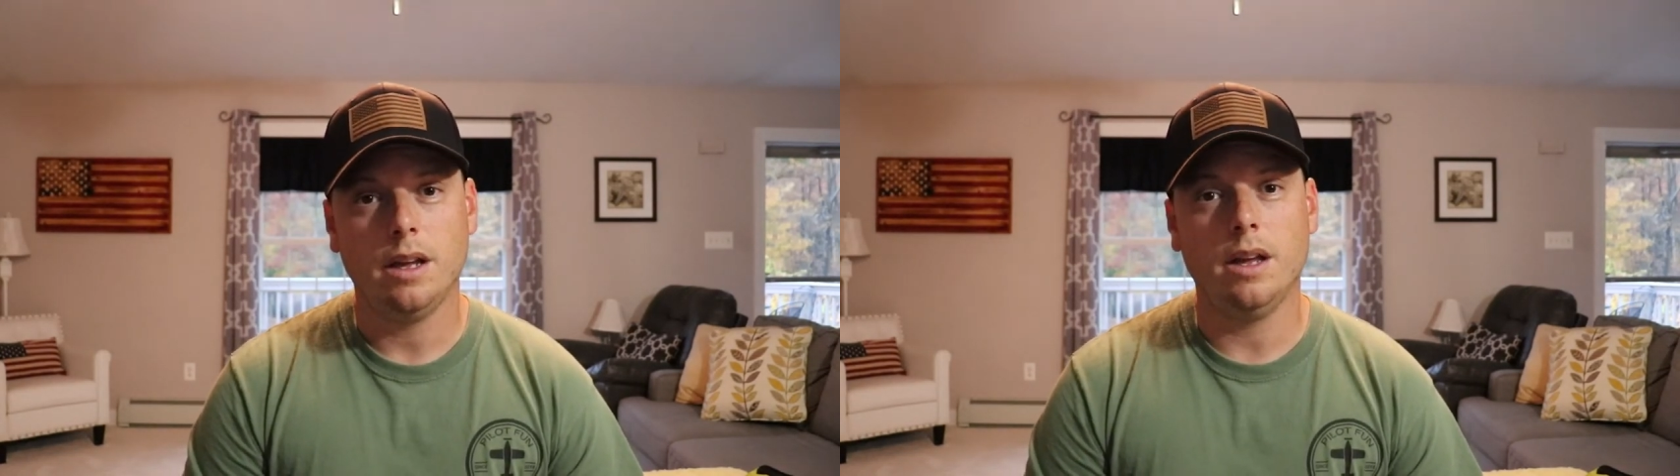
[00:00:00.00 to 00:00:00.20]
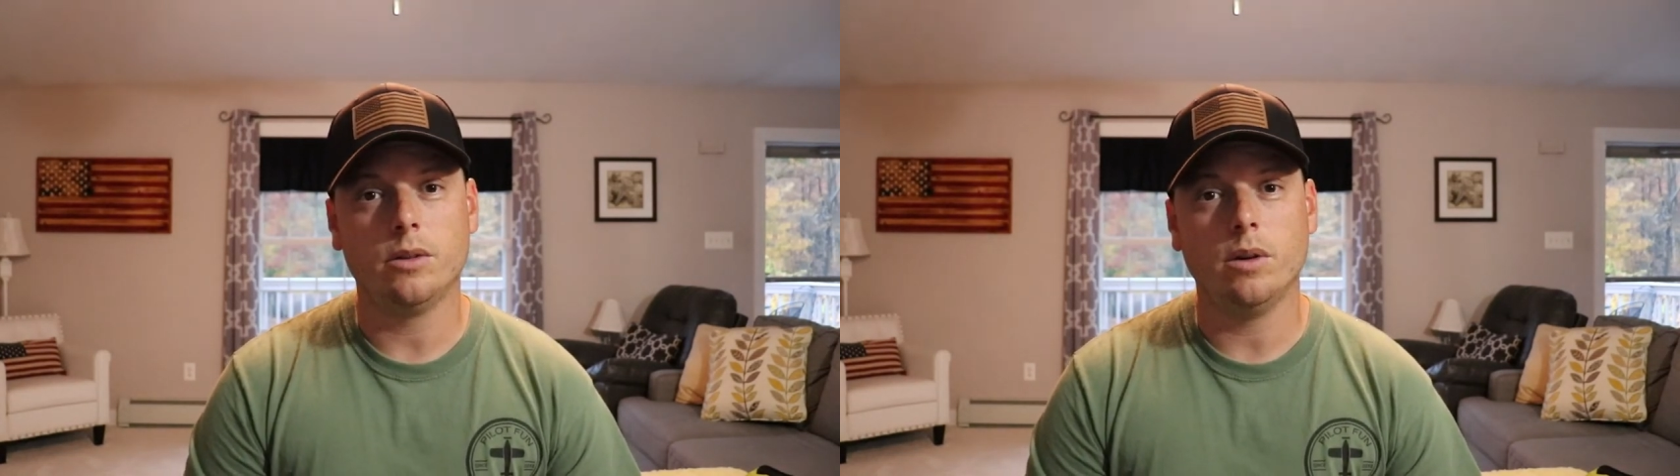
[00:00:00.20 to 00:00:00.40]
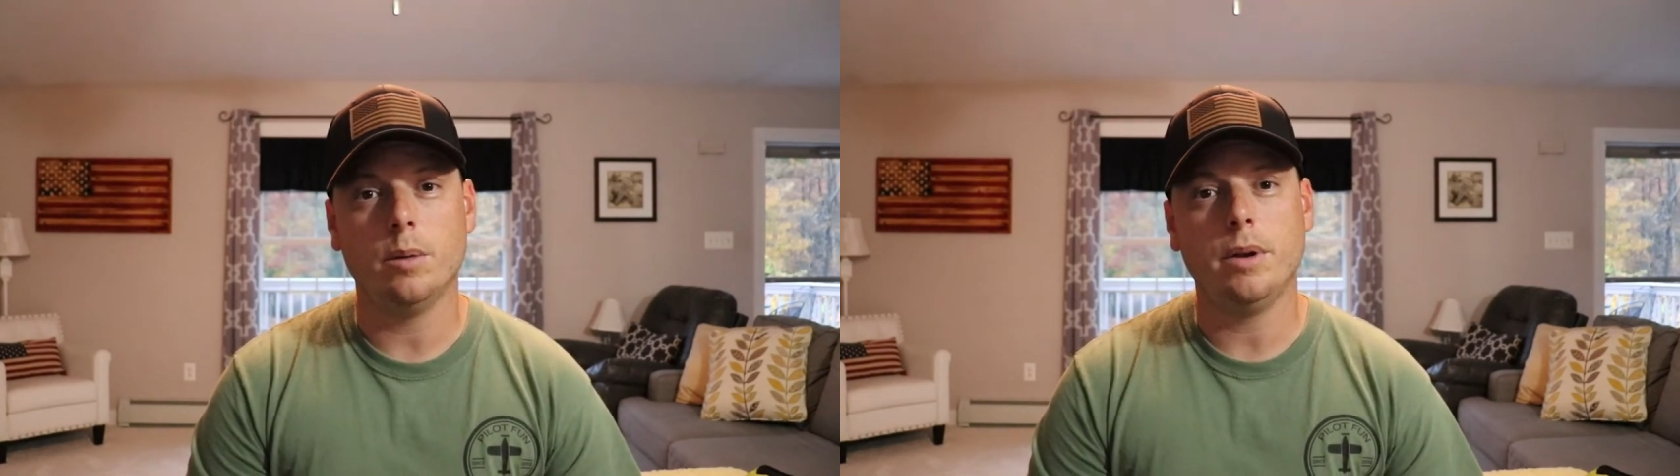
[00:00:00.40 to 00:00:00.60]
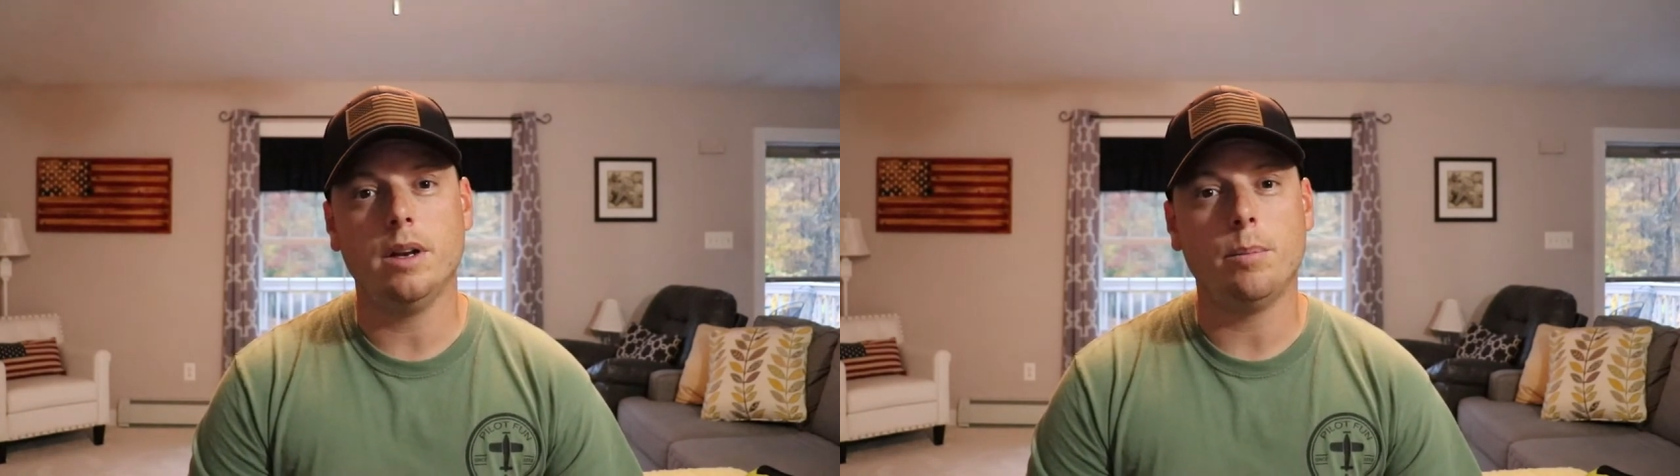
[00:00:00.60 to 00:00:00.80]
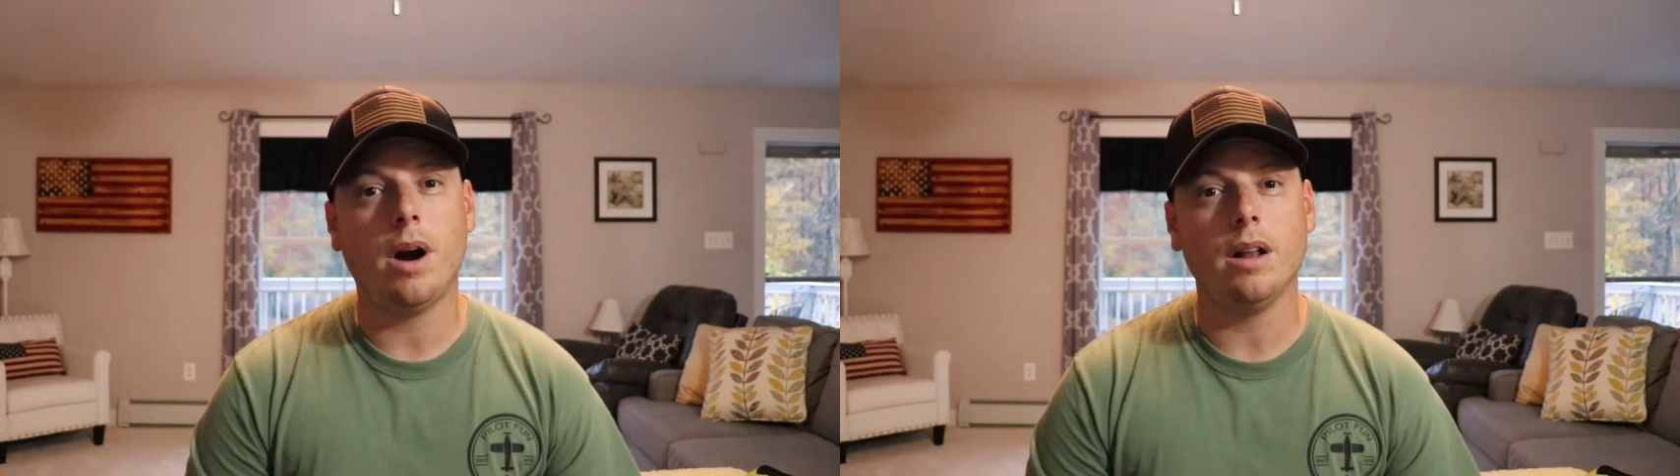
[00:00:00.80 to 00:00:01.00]
is going to be
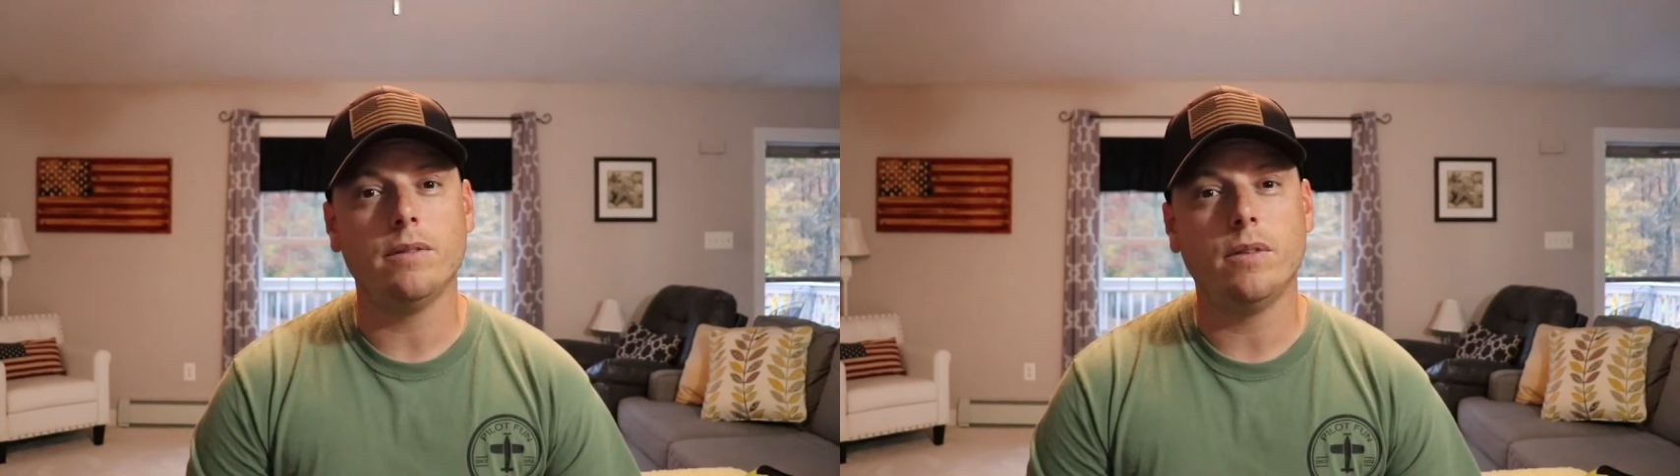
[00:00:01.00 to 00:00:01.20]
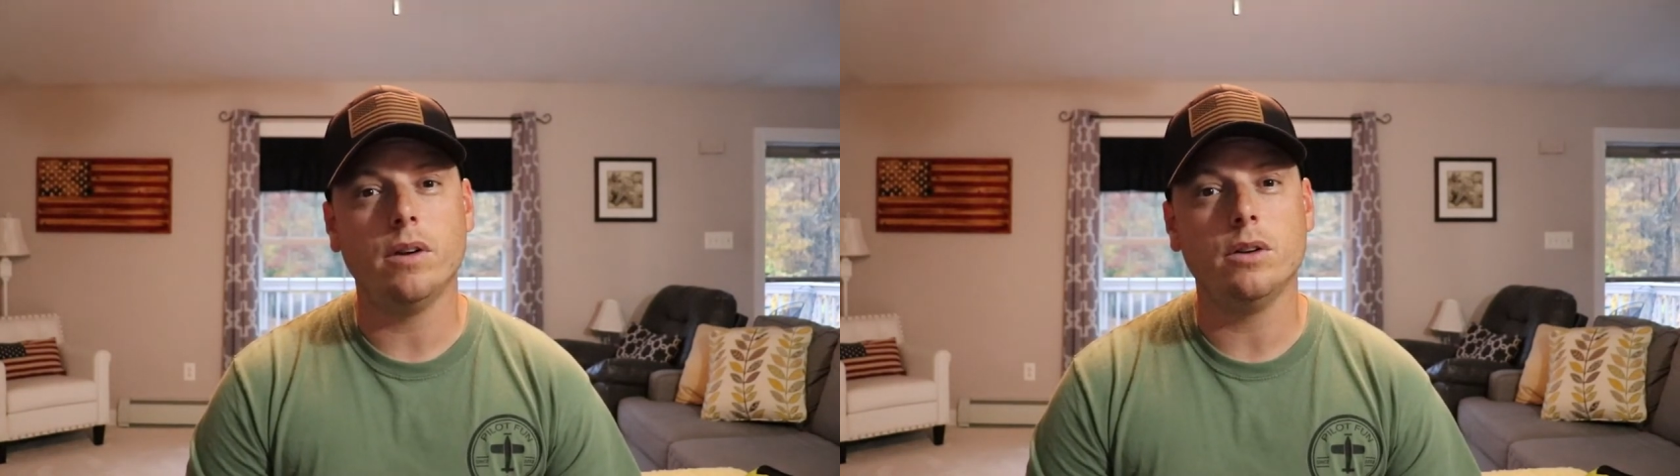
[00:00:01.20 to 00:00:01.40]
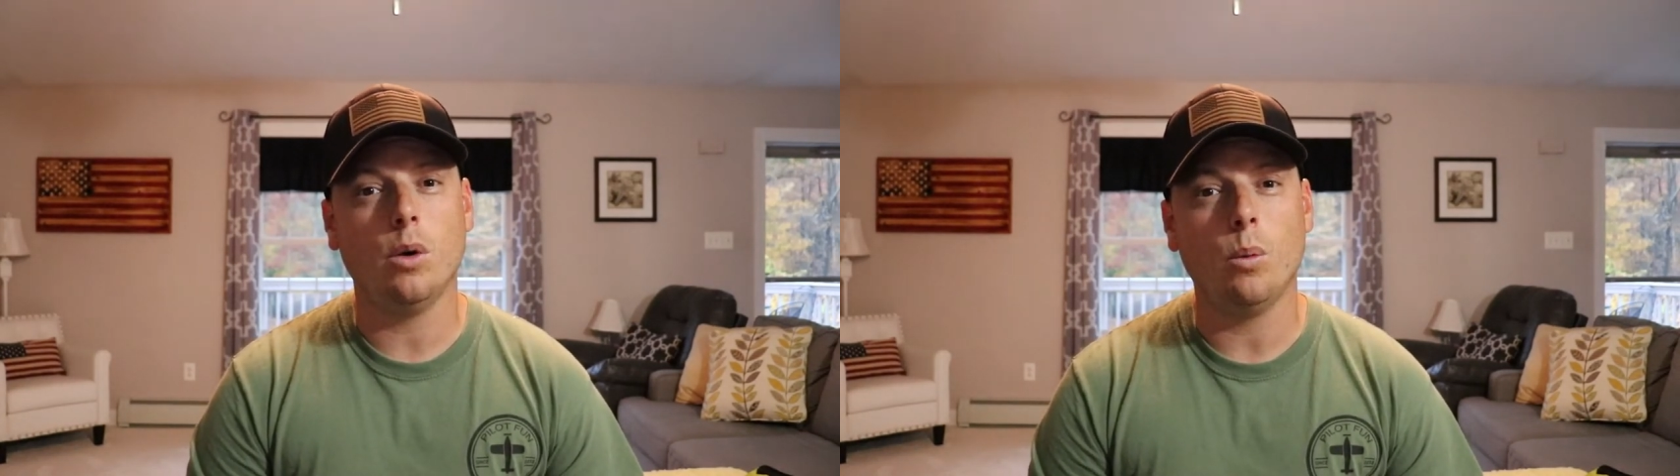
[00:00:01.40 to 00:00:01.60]
the Pilot Fun